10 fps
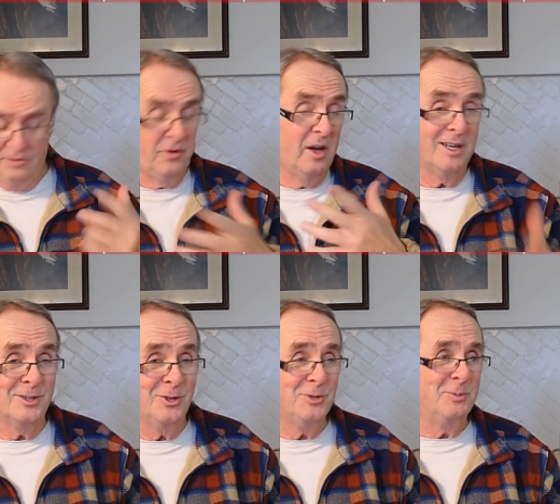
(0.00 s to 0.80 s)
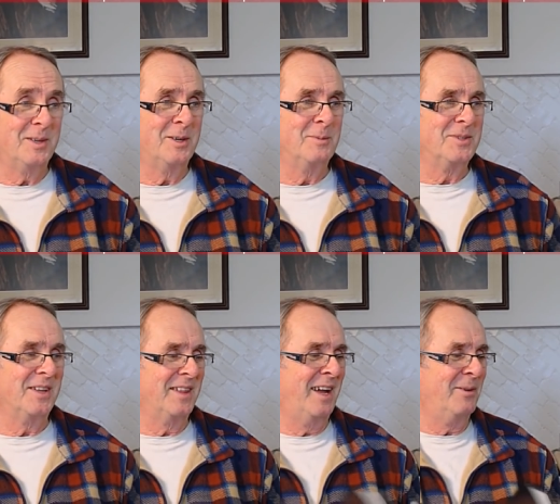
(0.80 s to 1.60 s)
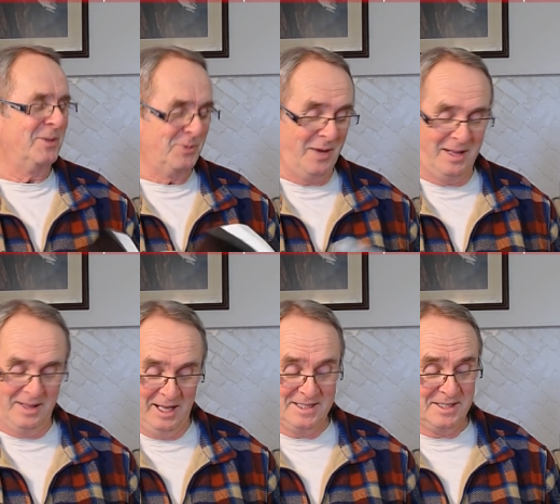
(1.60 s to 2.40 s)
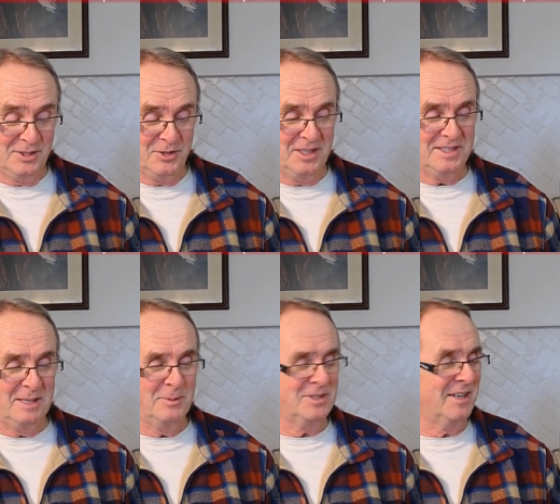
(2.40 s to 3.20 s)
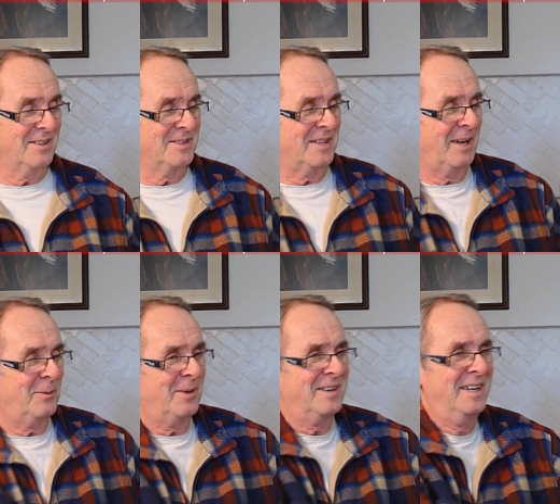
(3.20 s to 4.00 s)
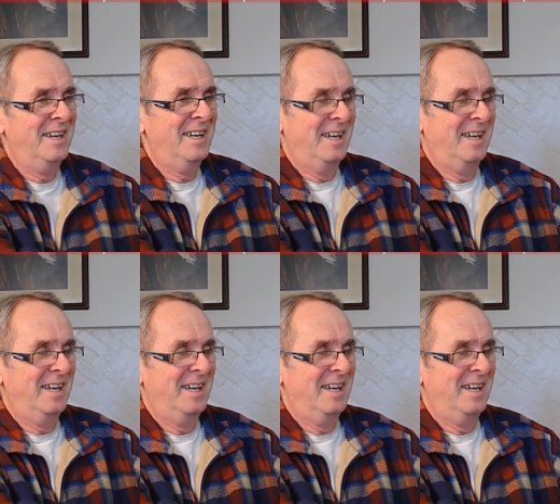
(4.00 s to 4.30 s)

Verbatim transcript: The final judgment comes on there as well. That's interesting. I must get onto that one.